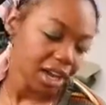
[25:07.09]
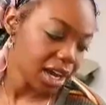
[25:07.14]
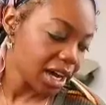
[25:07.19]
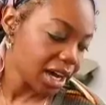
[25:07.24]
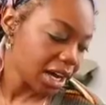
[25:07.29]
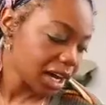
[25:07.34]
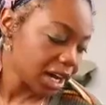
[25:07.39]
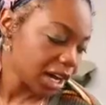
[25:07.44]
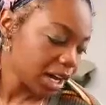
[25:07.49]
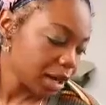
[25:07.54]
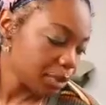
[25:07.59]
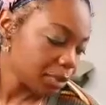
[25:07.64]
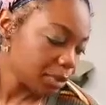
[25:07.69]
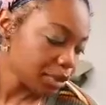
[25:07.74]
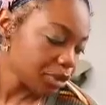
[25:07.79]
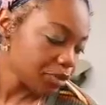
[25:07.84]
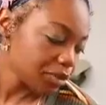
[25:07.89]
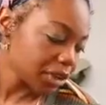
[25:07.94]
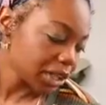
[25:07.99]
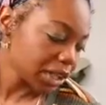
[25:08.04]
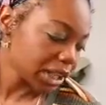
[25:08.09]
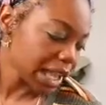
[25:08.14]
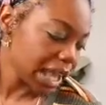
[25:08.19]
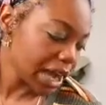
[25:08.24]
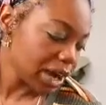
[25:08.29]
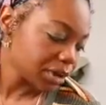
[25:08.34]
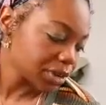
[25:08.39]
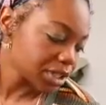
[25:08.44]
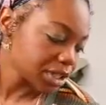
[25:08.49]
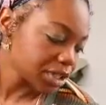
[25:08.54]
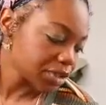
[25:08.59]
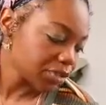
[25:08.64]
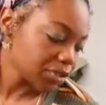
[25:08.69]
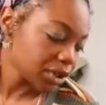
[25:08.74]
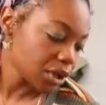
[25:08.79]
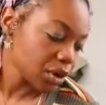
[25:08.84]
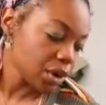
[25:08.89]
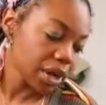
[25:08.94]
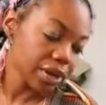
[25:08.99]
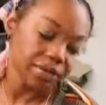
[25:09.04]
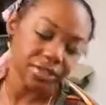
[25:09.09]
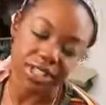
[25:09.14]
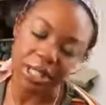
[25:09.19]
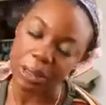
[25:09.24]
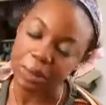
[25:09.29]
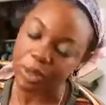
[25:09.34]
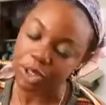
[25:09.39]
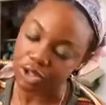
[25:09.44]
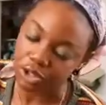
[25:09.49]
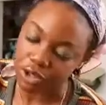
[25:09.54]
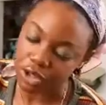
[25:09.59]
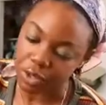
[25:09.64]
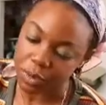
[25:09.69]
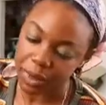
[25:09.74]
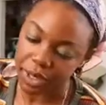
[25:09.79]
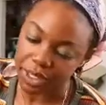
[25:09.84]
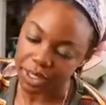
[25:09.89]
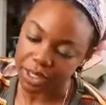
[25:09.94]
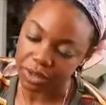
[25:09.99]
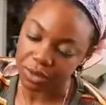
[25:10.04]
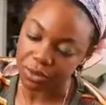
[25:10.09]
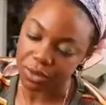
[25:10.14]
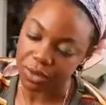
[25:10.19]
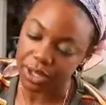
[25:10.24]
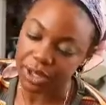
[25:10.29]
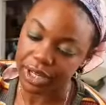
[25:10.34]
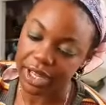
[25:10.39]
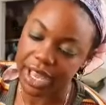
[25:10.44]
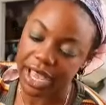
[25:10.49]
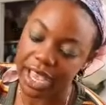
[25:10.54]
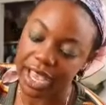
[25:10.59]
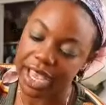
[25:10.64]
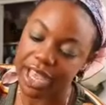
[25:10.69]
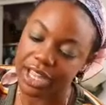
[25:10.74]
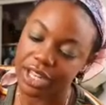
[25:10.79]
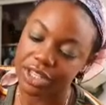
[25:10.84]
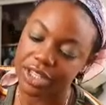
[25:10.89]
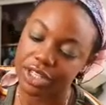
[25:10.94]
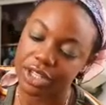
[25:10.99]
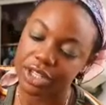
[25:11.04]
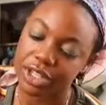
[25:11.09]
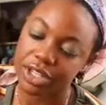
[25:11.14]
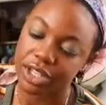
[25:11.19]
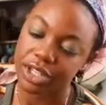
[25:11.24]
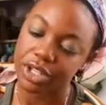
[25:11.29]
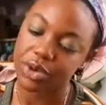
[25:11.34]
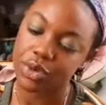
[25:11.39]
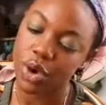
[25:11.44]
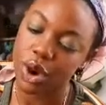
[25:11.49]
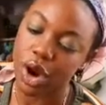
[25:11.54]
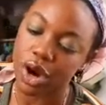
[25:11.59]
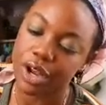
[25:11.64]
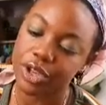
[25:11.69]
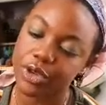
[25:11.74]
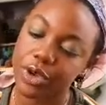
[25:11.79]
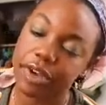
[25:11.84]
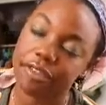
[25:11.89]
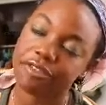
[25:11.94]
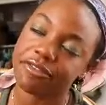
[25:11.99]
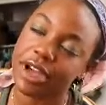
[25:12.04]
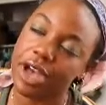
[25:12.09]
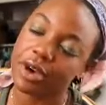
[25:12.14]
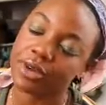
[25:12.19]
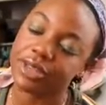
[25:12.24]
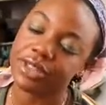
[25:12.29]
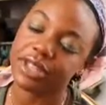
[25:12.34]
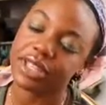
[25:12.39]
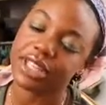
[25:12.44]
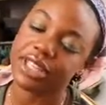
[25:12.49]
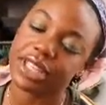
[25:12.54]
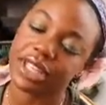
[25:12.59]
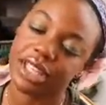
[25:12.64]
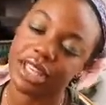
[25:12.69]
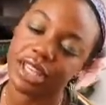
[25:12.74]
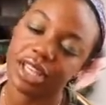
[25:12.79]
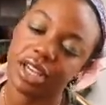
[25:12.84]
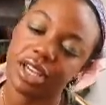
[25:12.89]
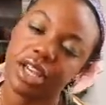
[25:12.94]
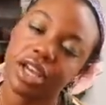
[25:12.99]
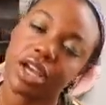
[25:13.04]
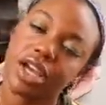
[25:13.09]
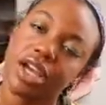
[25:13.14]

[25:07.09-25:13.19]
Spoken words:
You've allowed this flow of deep introspective work, and you have found the key